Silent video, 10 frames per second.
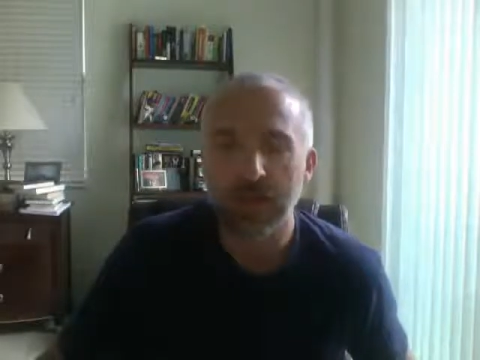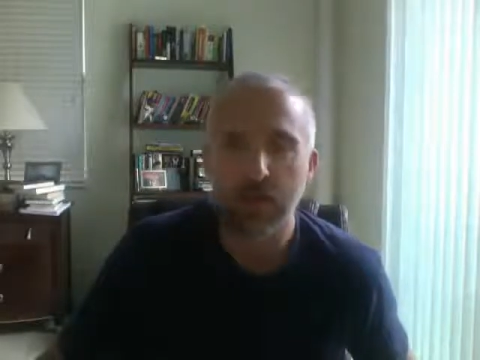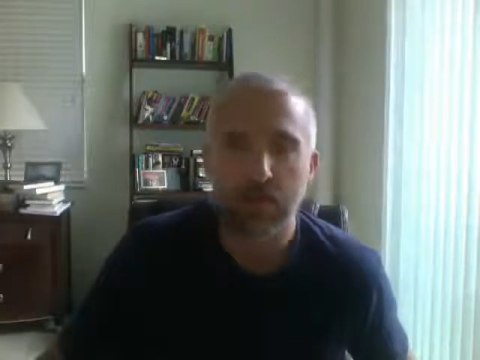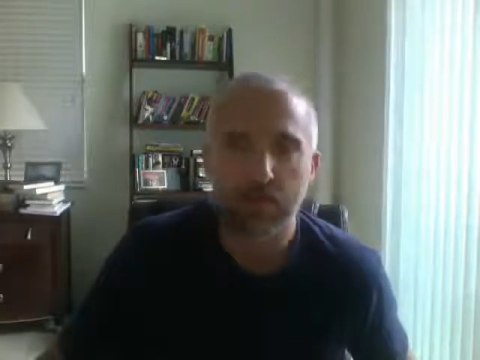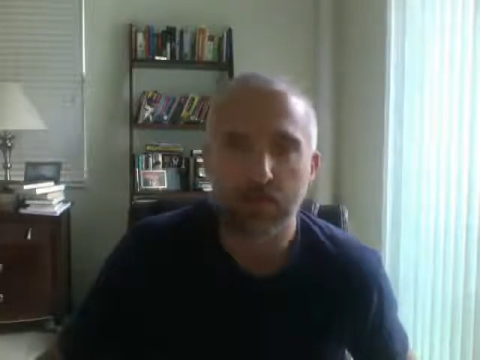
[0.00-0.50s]

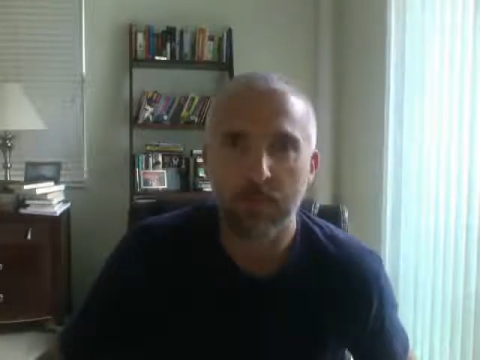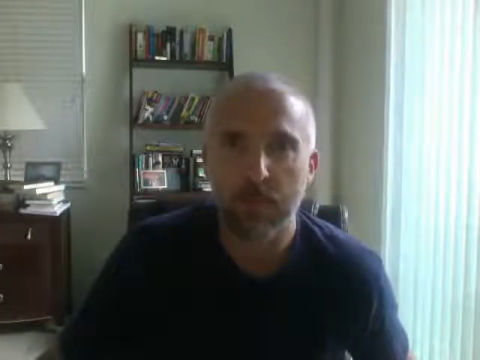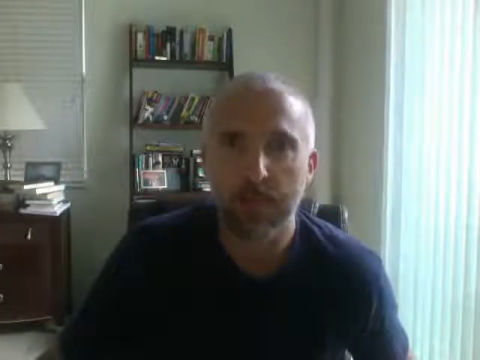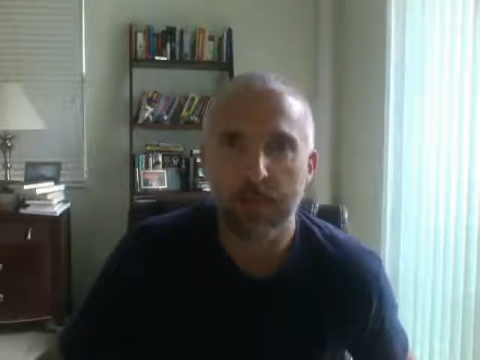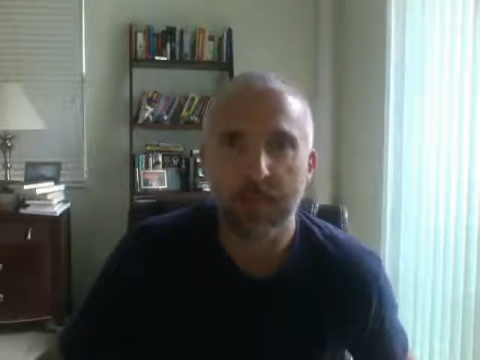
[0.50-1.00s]
And a
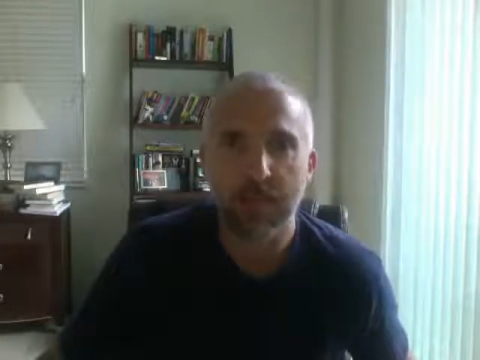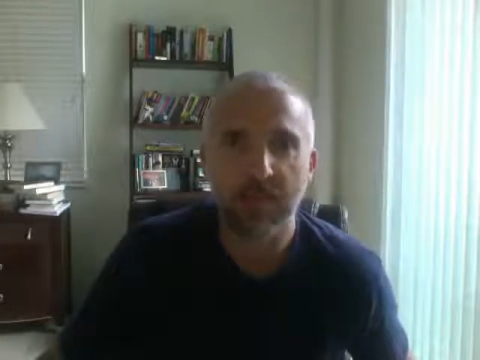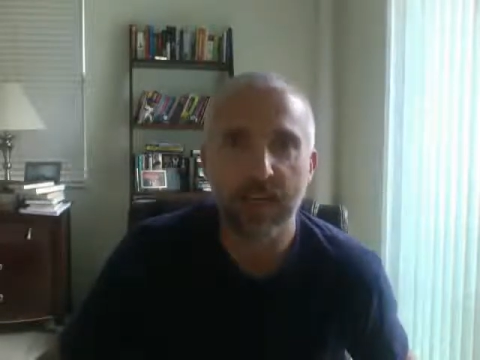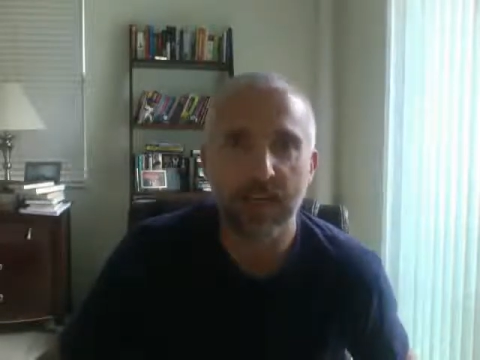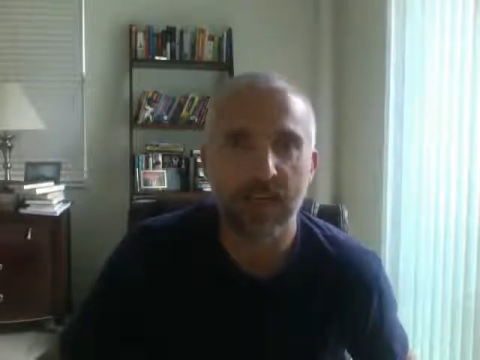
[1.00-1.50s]
lot of
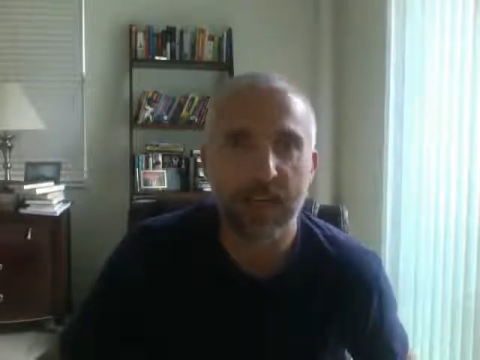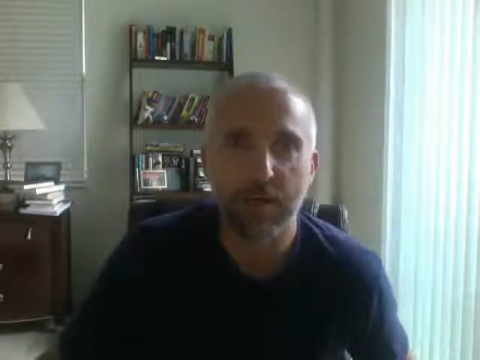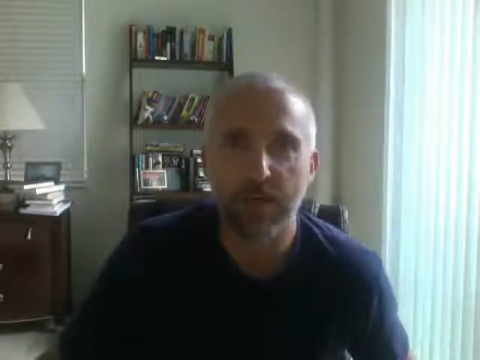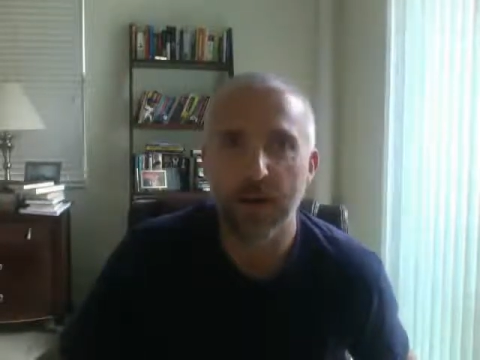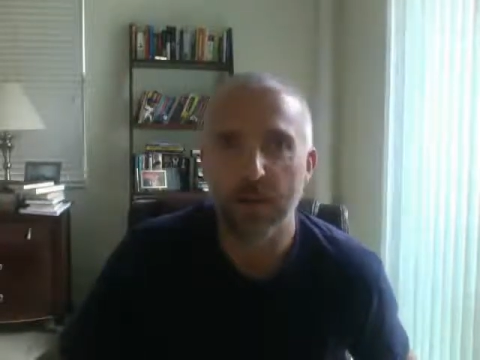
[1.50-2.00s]
times that
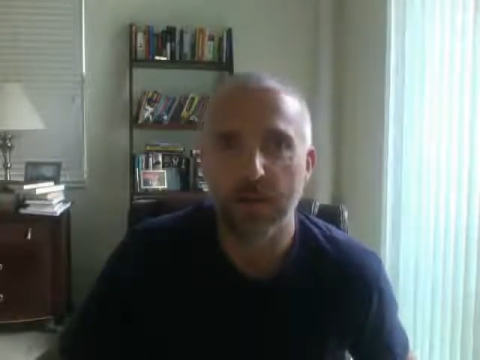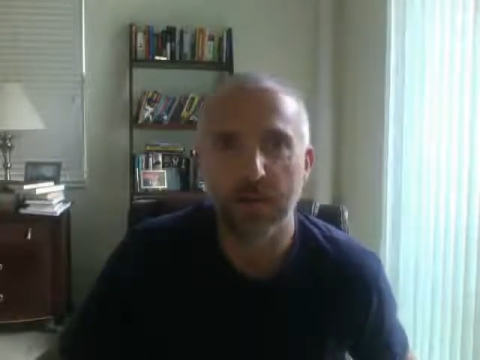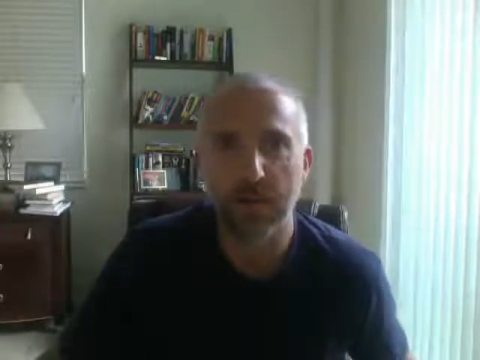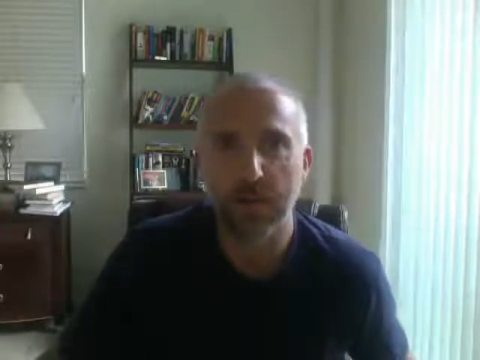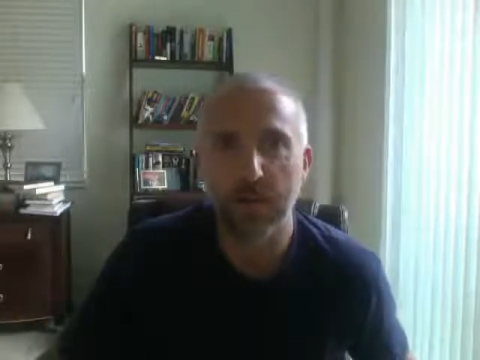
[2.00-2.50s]

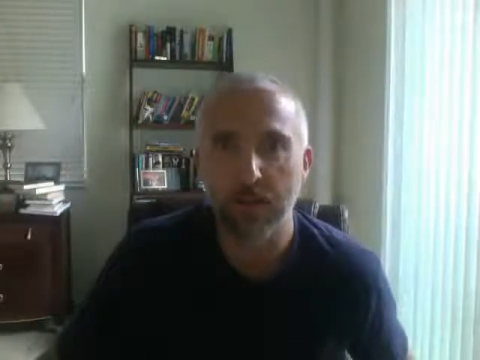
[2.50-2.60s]
sacrifice,